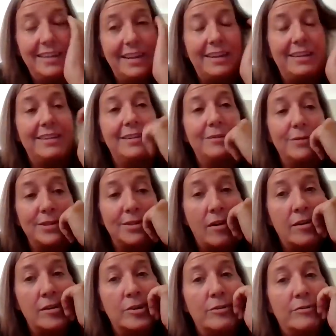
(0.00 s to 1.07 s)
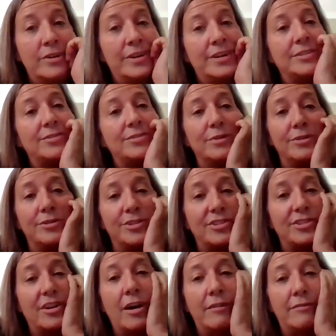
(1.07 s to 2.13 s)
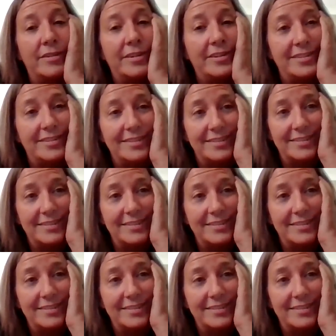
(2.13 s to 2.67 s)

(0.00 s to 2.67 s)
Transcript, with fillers: and it was all over us we were just covered